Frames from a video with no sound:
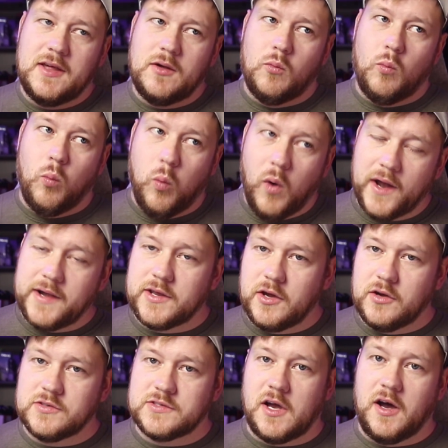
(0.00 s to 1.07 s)
what
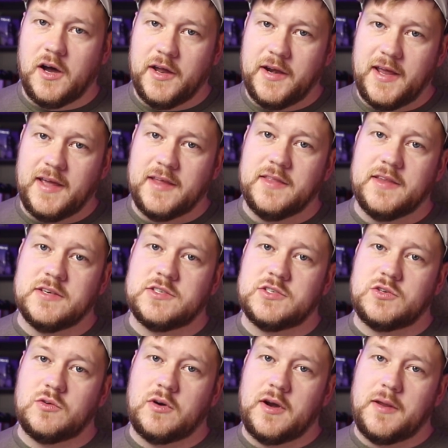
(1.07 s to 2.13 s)
goes on in this
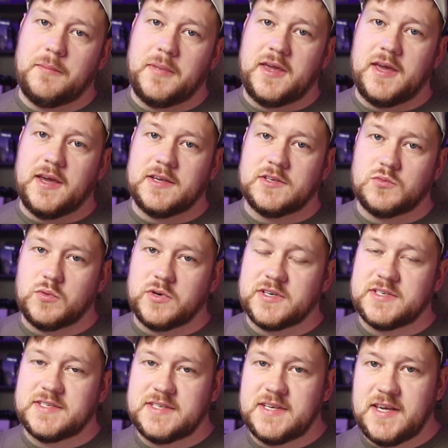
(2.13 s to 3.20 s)
story because we're
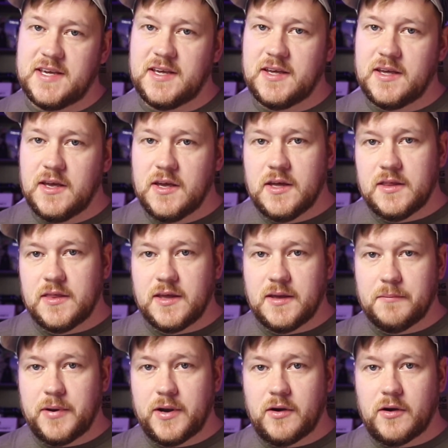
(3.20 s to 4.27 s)
seeing the
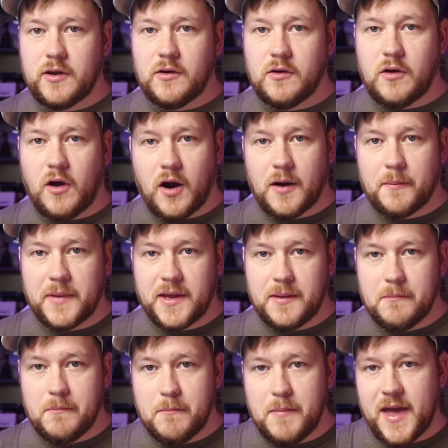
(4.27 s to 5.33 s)
Imperial Army
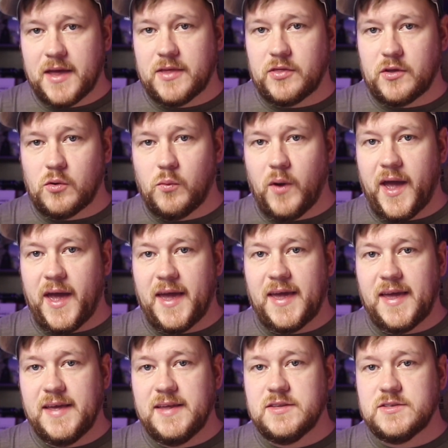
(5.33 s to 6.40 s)
make their way
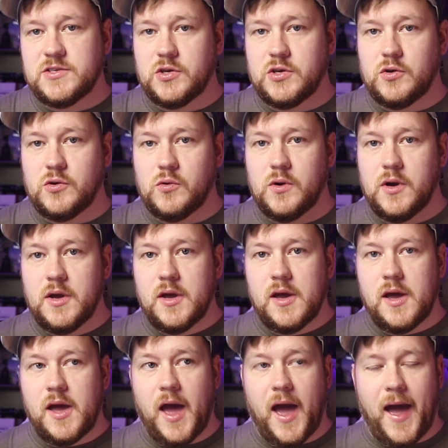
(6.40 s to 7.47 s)
into
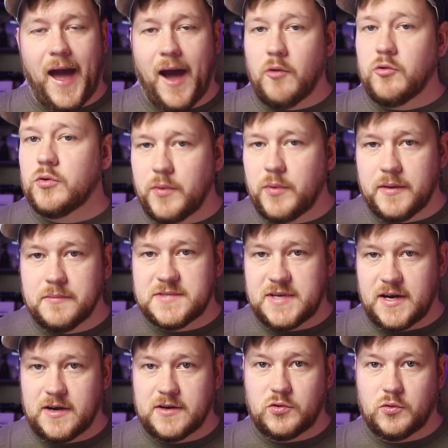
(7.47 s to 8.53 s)
outer rim
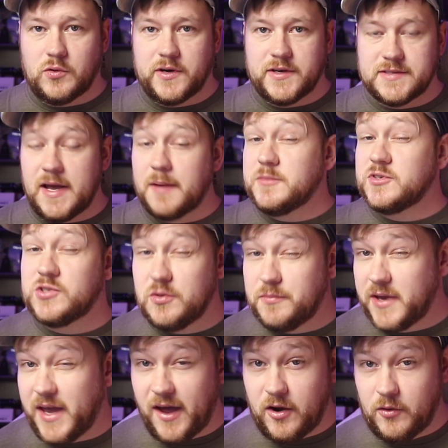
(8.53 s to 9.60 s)
territories. I'm
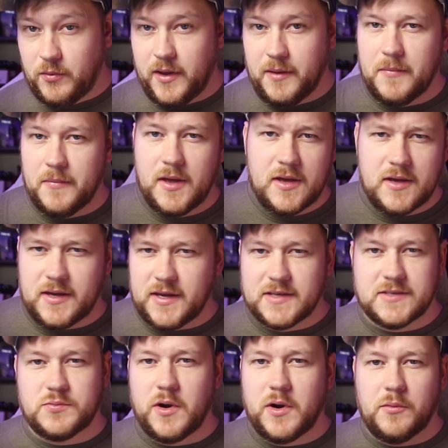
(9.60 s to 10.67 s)
assuming outer rim
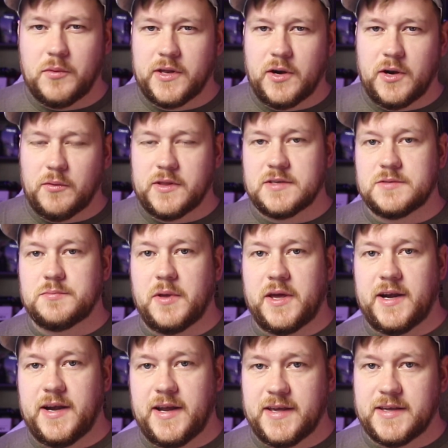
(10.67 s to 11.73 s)
because we don't really know where this
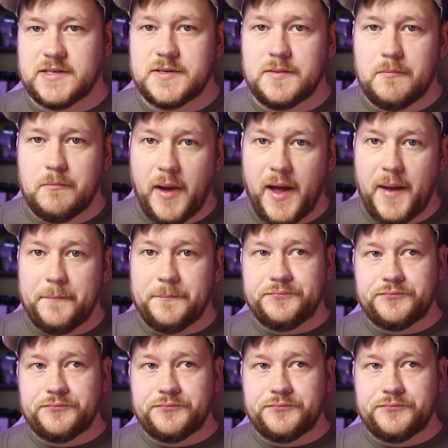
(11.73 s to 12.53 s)
planet is, but